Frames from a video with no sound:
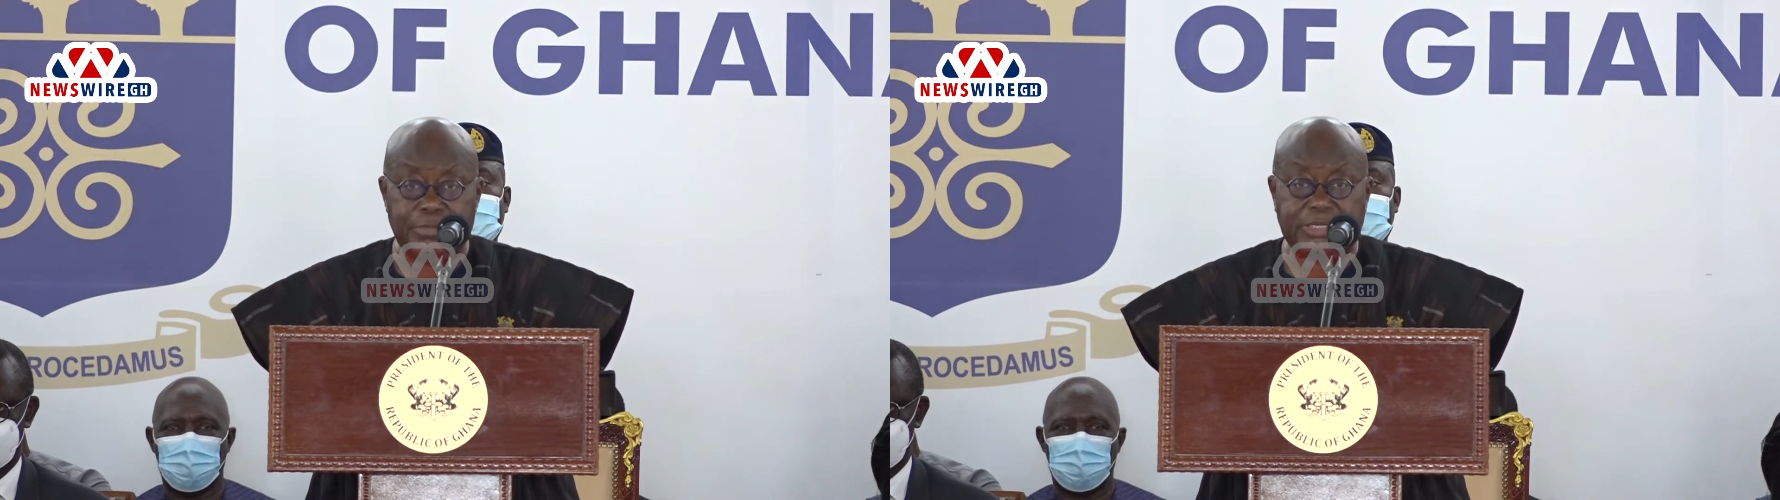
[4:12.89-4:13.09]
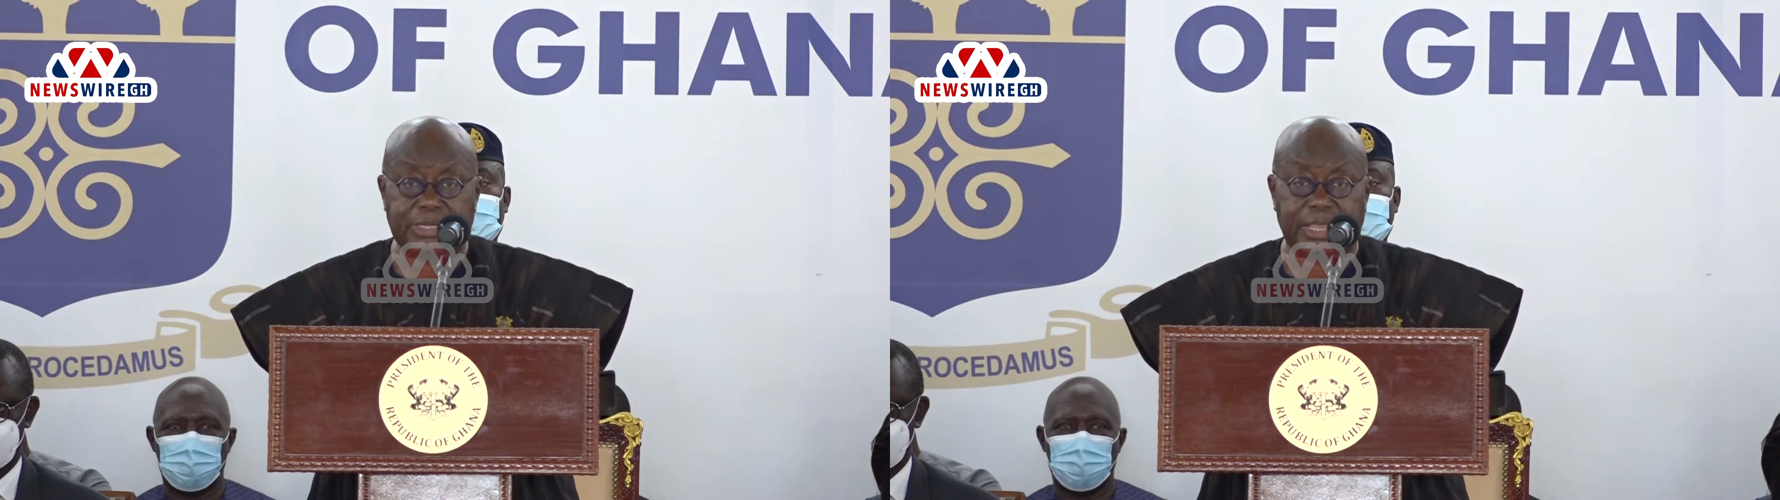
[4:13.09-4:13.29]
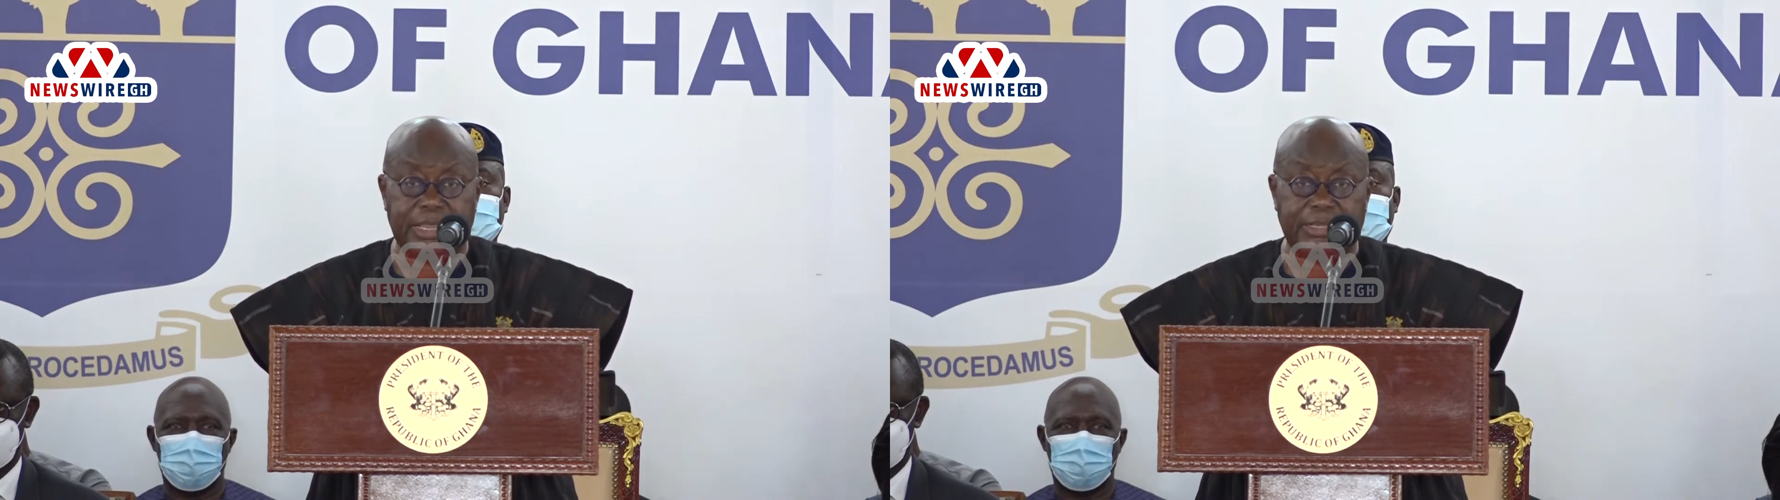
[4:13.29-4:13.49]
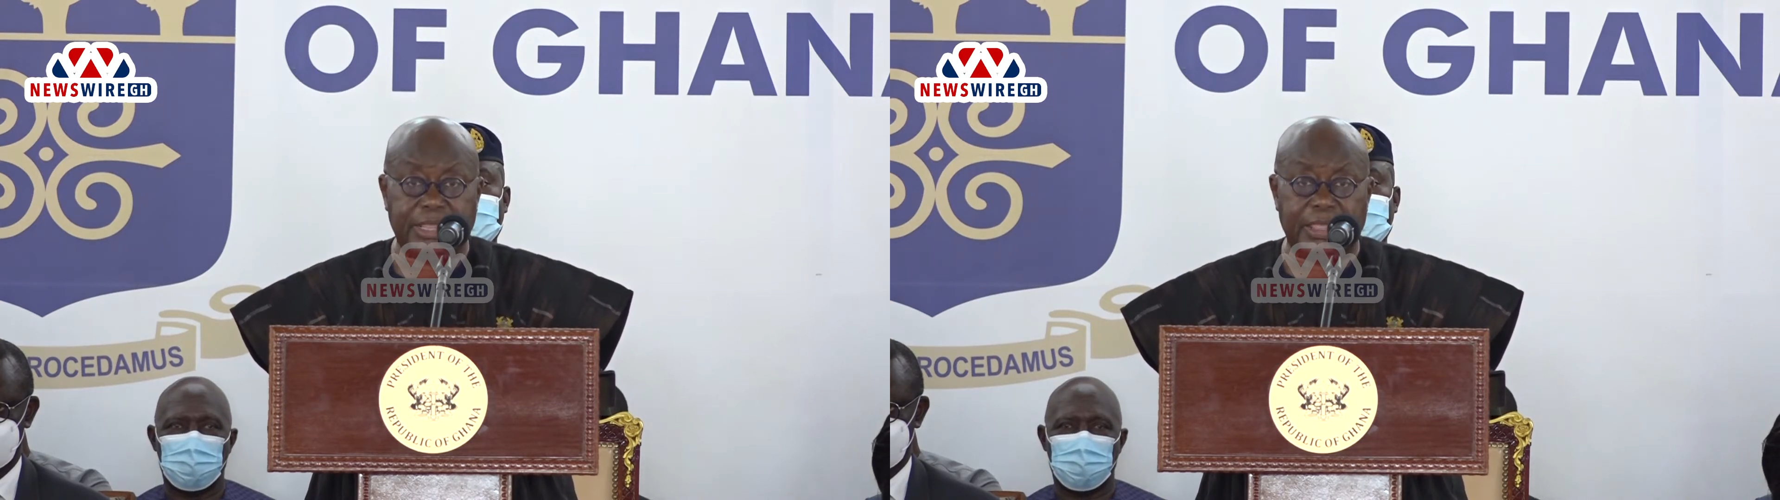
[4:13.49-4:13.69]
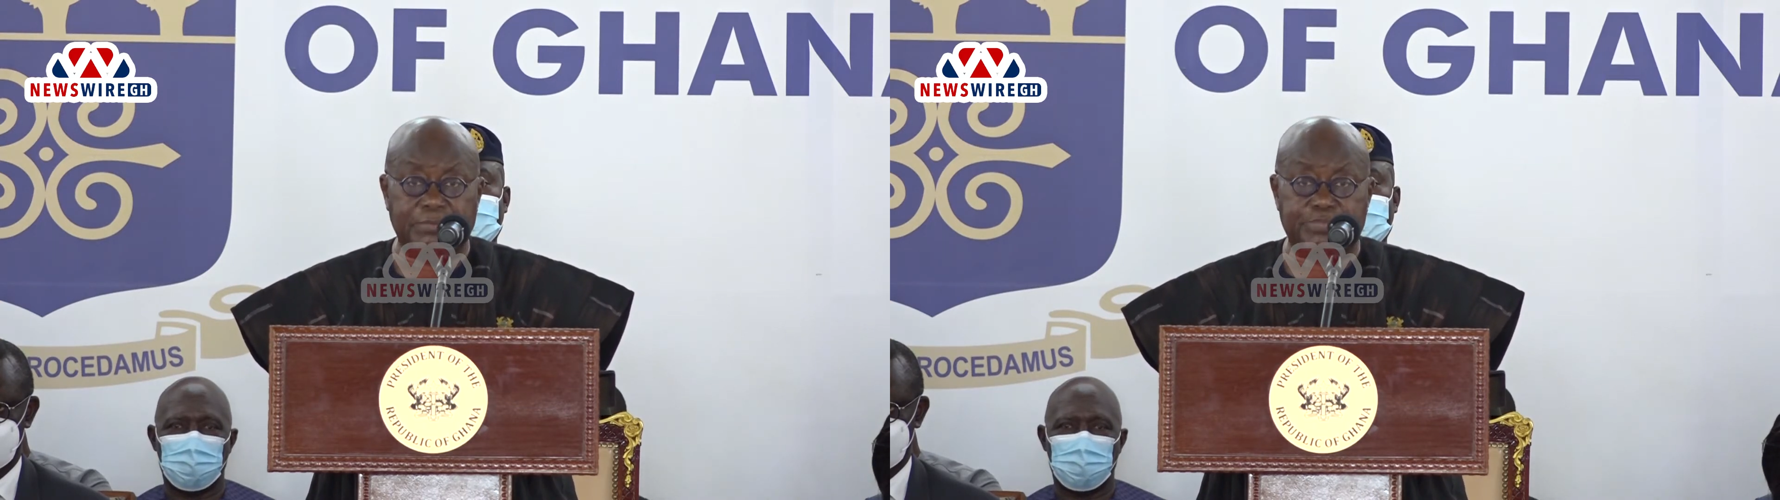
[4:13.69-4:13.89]
mitigate
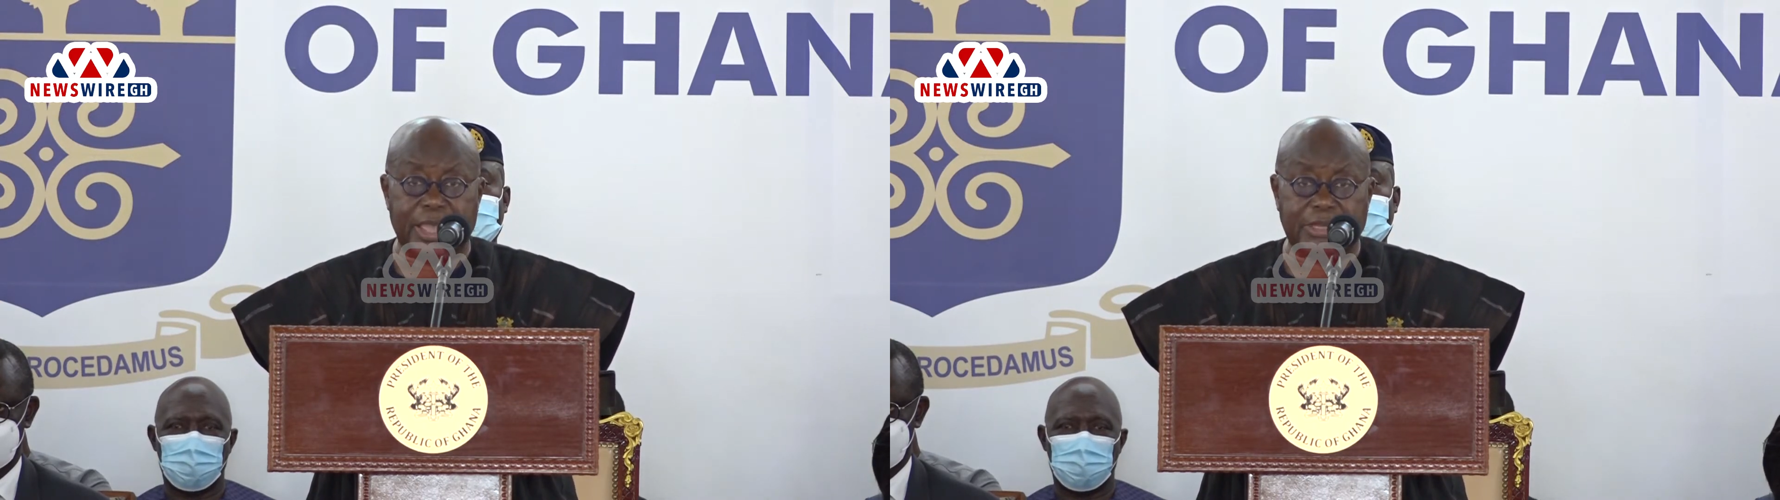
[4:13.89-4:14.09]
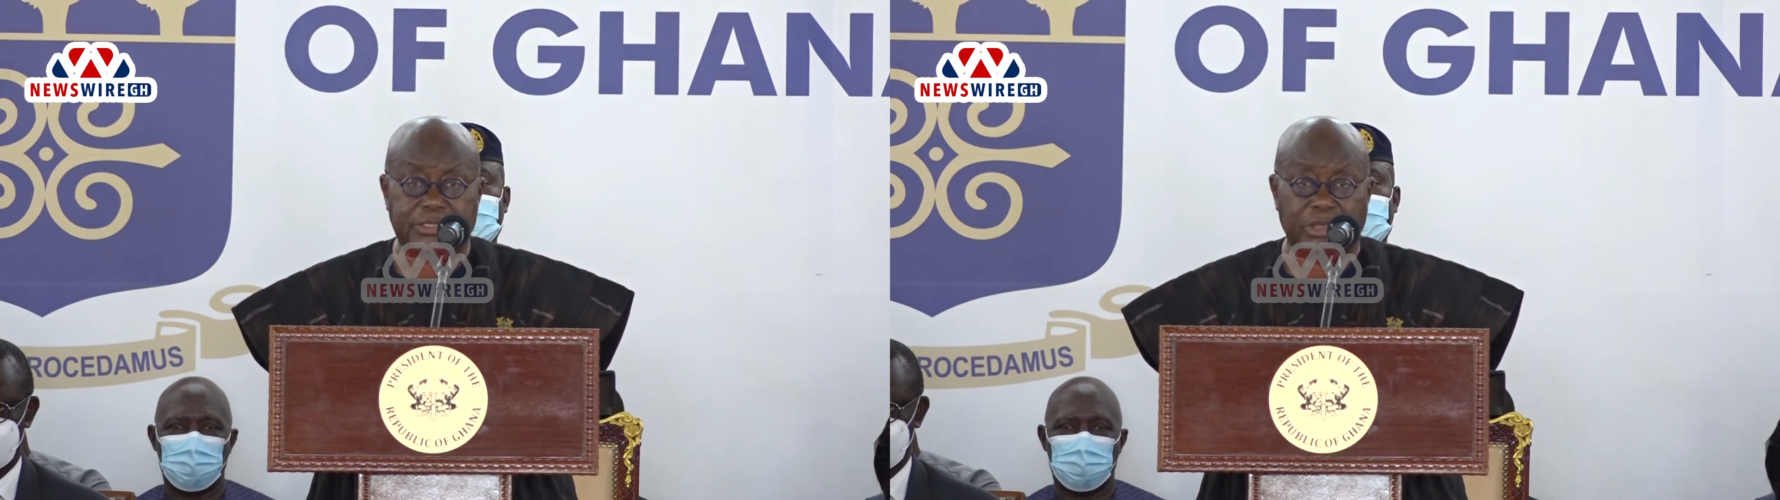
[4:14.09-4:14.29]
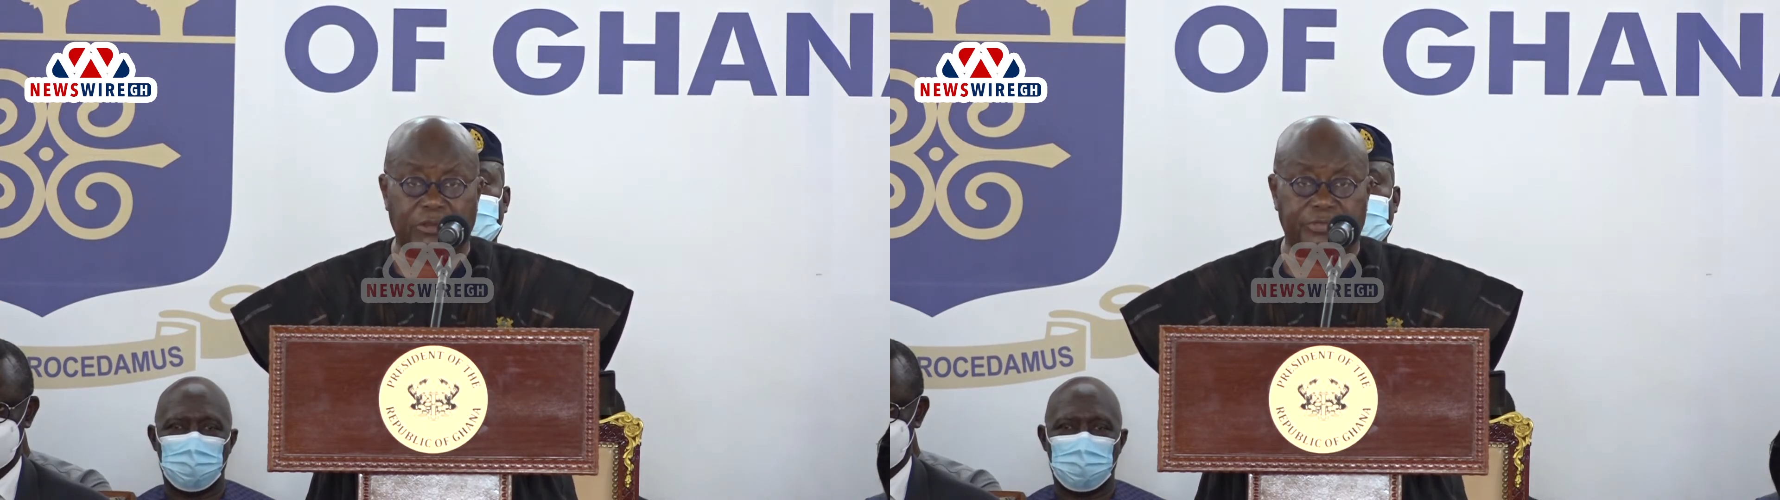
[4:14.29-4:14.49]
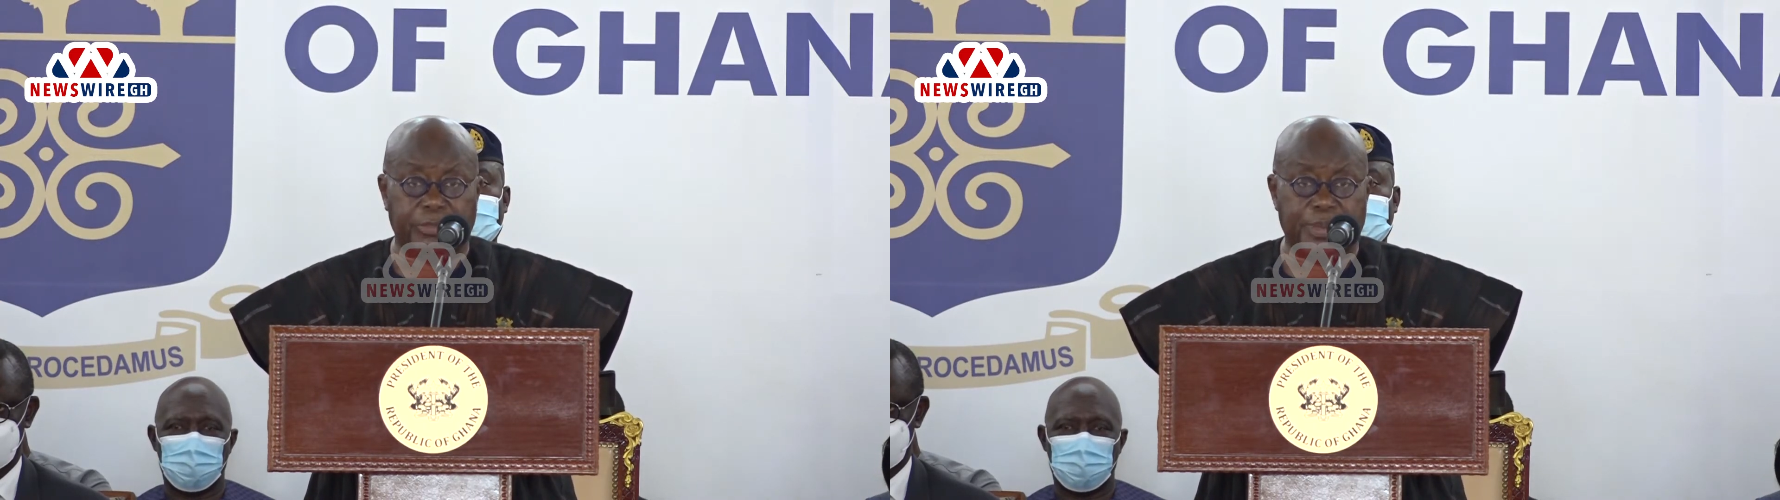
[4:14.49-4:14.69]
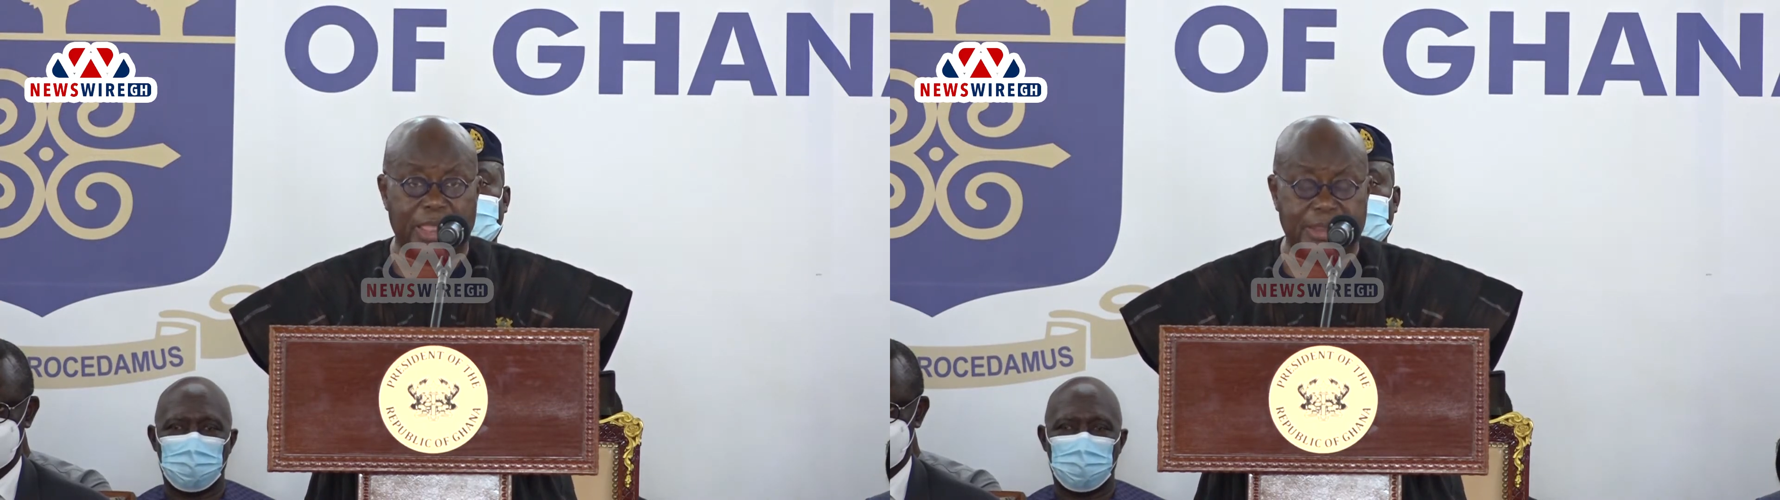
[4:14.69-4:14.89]
the impact of the
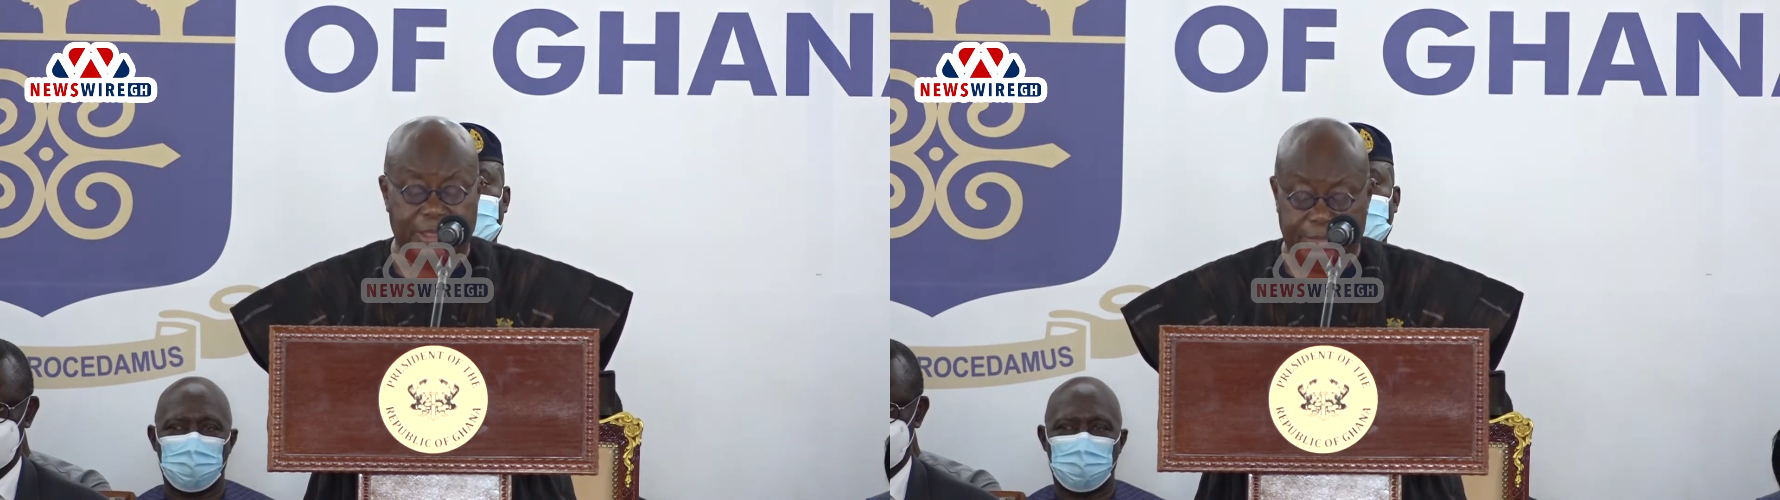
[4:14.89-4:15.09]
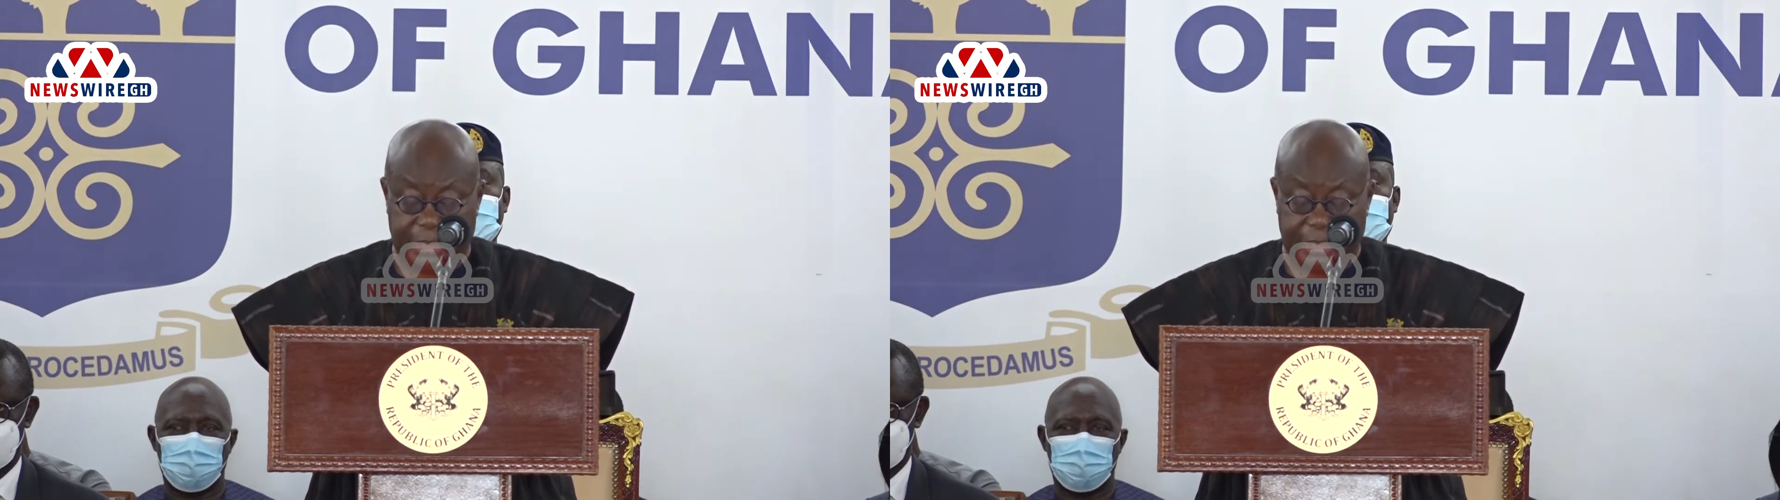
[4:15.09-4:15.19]
pandemic.